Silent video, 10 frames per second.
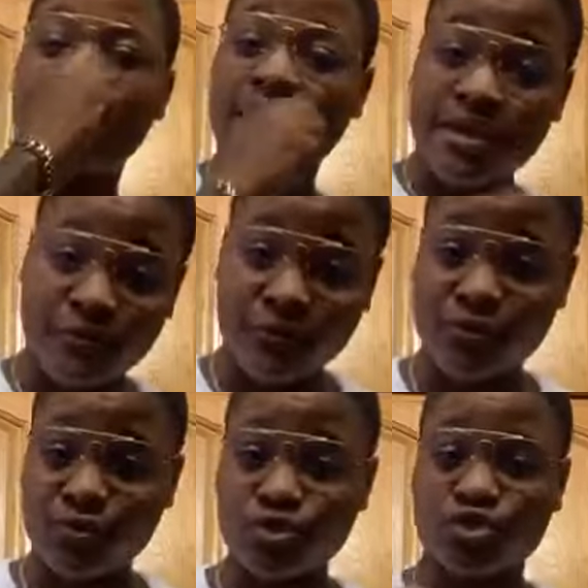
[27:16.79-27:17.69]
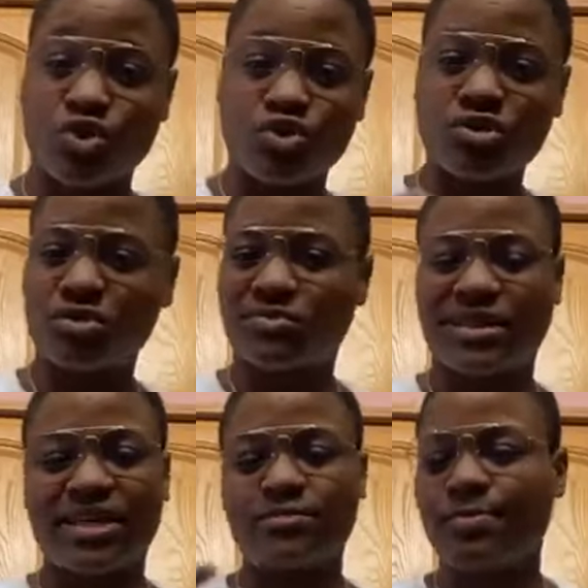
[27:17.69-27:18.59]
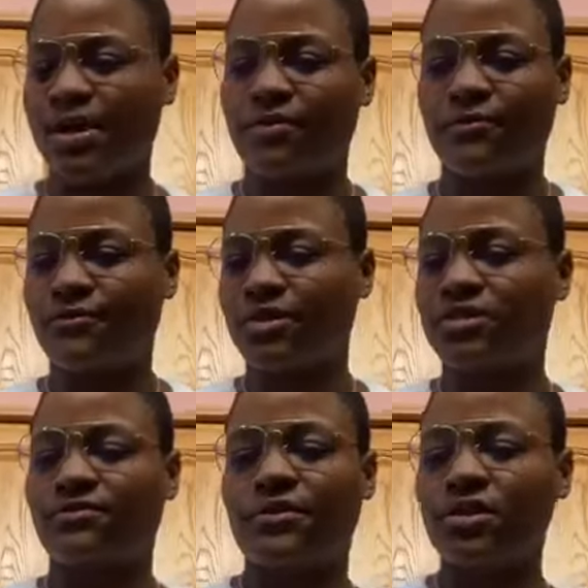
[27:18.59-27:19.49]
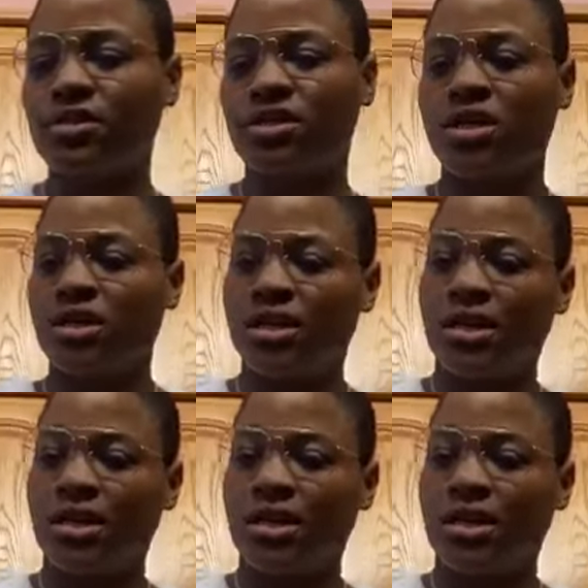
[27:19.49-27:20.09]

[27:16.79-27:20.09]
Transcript: flavorful sauce, nice pairing for this fish,